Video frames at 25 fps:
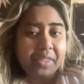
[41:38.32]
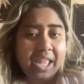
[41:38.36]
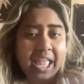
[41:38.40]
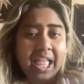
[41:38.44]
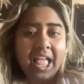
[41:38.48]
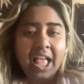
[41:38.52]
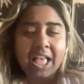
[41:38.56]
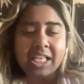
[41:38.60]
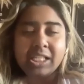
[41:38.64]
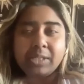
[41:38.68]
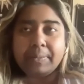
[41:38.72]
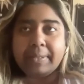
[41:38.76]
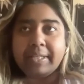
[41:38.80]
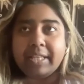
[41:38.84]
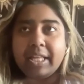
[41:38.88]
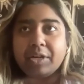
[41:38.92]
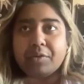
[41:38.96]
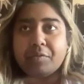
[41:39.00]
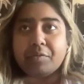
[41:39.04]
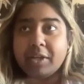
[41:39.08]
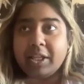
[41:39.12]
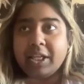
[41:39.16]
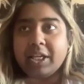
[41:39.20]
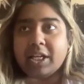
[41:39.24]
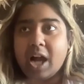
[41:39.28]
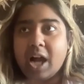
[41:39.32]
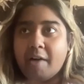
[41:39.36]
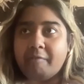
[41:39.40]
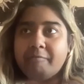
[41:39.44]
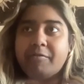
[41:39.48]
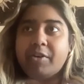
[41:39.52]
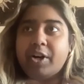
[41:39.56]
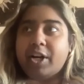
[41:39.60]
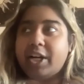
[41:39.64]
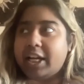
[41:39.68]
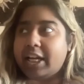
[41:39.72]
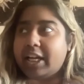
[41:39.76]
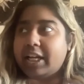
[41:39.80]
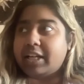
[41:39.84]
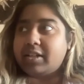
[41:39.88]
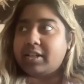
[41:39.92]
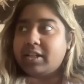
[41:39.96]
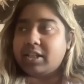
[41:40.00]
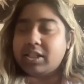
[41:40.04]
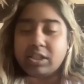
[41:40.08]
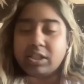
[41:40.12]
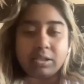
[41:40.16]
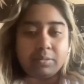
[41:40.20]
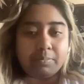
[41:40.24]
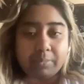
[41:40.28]
has been like really comforting
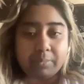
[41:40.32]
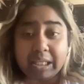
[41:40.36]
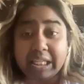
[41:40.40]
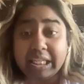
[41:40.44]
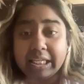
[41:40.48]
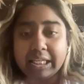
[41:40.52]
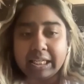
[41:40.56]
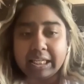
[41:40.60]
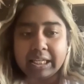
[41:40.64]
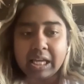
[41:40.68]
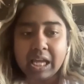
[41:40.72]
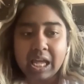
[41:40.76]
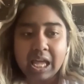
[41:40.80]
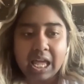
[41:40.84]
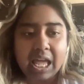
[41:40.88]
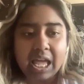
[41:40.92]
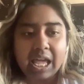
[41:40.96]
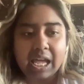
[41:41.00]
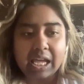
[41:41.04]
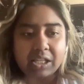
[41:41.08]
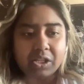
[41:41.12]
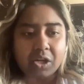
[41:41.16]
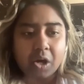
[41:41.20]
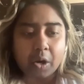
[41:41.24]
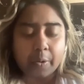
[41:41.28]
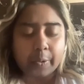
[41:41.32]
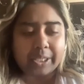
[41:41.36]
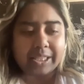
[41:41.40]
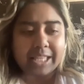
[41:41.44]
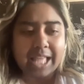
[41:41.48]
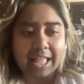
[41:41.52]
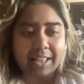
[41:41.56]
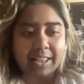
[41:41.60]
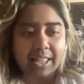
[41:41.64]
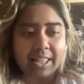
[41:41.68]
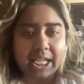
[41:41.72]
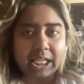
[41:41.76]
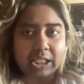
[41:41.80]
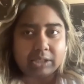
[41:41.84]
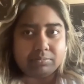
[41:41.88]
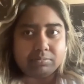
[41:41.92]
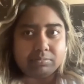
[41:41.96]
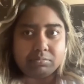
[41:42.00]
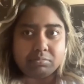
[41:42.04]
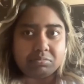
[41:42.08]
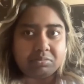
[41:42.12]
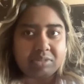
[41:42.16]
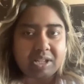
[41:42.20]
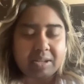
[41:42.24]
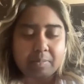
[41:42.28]
to me, knowing that like
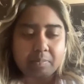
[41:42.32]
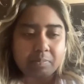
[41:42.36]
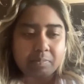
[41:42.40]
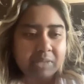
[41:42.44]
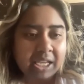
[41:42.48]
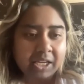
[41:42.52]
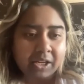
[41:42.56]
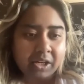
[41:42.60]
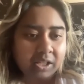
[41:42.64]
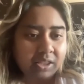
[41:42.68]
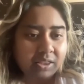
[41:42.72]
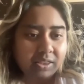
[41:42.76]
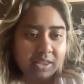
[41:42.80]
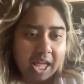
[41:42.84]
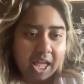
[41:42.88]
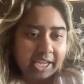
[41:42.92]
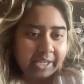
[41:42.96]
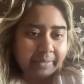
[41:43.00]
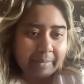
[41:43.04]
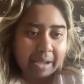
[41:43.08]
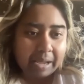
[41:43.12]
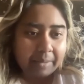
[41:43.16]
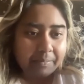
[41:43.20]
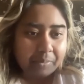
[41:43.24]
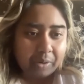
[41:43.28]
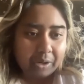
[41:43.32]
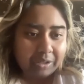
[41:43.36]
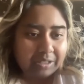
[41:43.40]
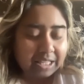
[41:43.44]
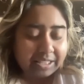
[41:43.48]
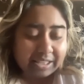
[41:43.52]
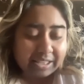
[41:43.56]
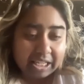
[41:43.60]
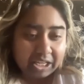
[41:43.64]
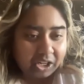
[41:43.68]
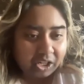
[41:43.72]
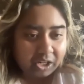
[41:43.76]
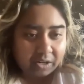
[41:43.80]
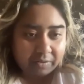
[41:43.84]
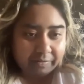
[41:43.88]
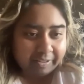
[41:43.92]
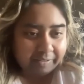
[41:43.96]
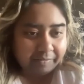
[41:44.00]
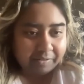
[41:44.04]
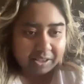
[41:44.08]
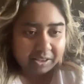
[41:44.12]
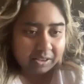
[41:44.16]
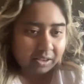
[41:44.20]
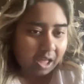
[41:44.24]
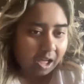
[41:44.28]
they could like my book, like they could have
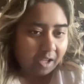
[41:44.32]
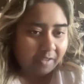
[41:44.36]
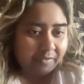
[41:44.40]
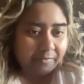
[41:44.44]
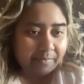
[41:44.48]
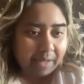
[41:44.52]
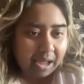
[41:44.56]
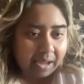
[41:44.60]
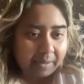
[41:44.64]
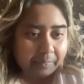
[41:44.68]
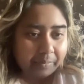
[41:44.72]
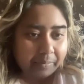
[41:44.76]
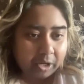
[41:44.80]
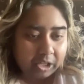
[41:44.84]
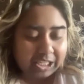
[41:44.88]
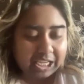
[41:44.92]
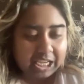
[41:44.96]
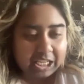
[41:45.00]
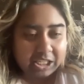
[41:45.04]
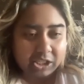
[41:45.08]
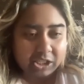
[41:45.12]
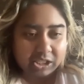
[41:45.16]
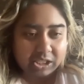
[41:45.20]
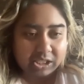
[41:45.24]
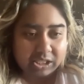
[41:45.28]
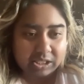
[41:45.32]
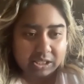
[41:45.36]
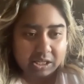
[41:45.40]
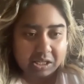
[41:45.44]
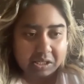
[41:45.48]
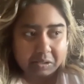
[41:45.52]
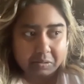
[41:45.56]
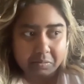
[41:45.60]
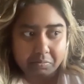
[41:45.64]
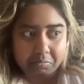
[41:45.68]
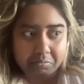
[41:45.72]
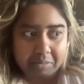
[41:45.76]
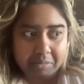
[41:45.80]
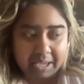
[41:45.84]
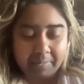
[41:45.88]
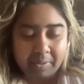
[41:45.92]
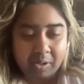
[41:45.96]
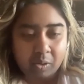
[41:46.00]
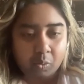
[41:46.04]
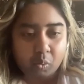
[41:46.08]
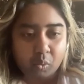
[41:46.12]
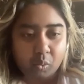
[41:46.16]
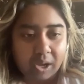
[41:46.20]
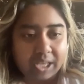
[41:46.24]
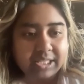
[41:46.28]
even loved my book, it just maybe
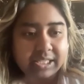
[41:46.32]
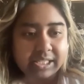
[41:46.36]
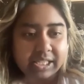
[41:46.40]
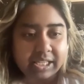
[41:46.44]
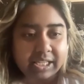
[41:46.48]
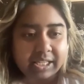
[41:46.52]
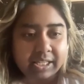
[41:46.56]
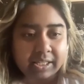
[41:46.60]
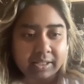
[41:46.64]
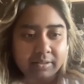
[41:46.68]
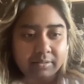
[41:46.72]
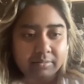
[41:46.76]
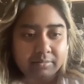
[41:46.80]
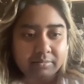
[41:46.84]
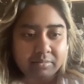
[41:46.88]
wasn't